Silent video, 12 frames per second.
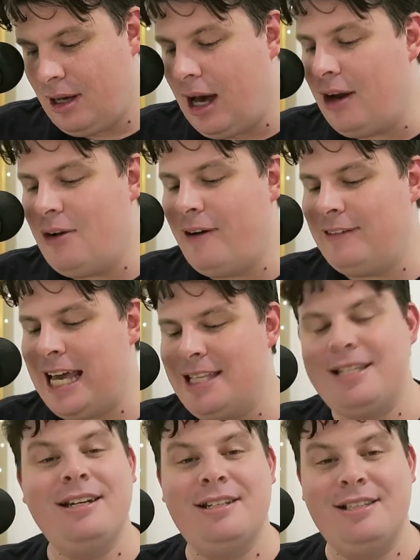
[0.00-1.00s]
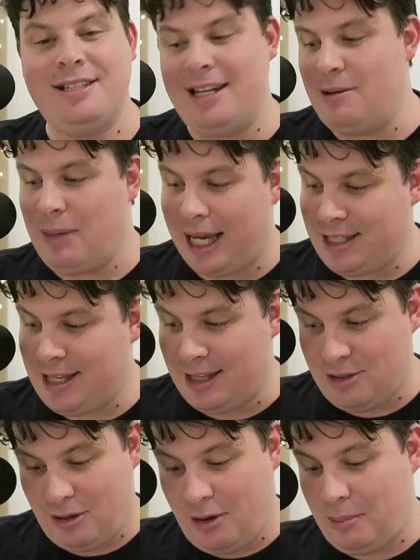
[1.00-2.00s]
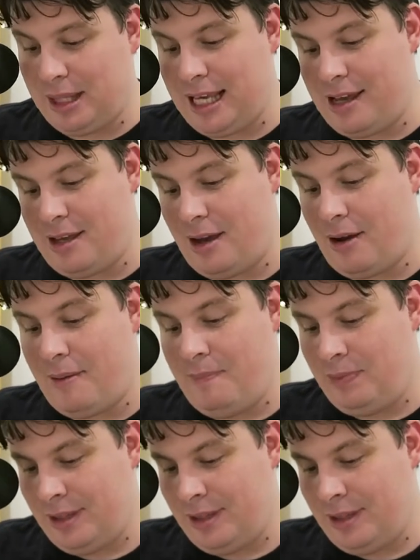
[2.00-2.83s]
I don't know if that sentence did make sense or not, but there you go.